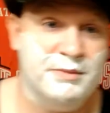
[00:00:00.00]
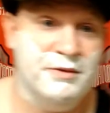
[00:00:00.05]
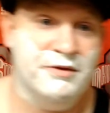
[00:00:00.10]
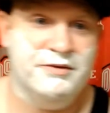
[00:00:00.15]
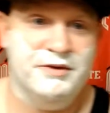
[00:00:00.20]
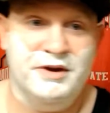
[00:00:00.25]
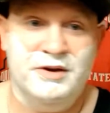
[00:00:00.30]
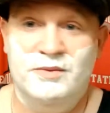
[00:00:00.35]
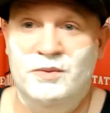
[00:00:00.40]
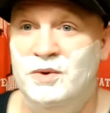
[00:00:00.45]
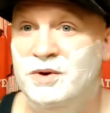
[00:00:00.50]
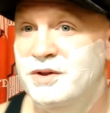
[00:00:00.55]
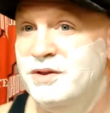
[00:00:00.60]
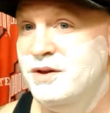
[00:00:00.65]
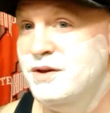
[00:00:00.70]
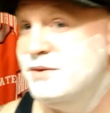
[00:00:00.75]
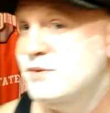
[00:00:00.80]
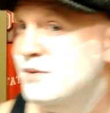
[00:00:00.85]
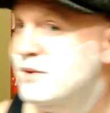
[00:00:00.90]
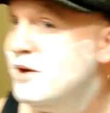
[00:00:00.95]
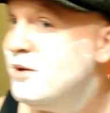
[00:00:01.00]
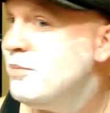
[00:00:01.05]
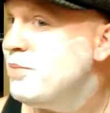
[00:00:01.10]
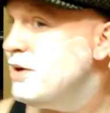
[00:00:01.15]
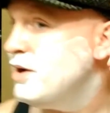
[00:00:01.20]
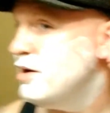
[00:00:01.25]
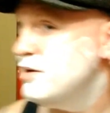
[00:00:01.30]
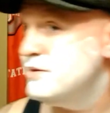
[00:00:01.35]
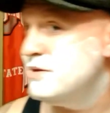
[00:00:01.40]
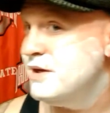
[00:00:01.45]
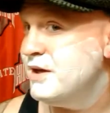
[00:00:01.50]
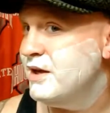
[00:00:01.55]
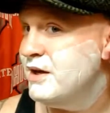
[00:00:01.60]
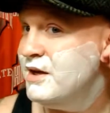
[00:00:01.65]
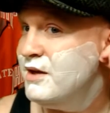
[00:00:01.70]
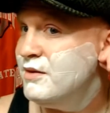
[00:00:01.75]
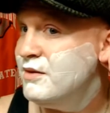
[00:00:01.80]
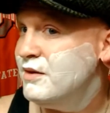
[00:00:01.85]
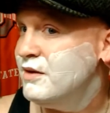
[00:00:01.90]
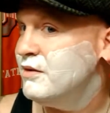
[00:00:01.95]
I've done one of these without pausing
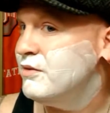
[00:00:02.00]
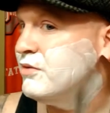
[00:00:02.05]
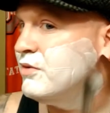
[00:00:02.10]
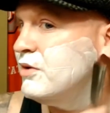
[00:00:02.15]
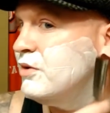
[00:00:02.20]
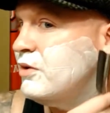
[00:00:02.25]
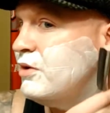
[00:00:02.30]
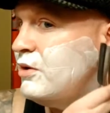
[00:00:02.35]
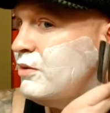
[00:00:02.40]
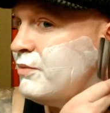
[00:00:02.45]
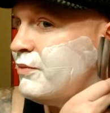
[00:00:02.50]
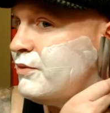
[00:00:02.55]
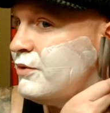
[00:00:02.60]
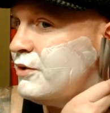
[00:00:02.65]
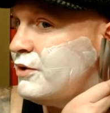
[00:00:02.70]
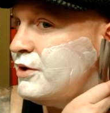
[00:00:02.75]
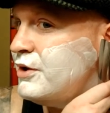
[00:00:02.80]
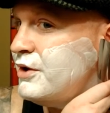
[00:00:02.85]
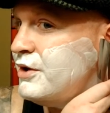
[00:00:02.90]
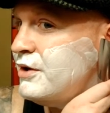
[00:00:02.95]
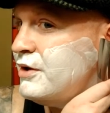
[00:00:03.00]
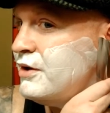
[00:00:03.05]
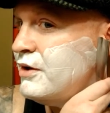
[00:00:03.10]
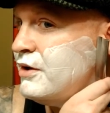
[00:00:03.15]
anything, so hopefully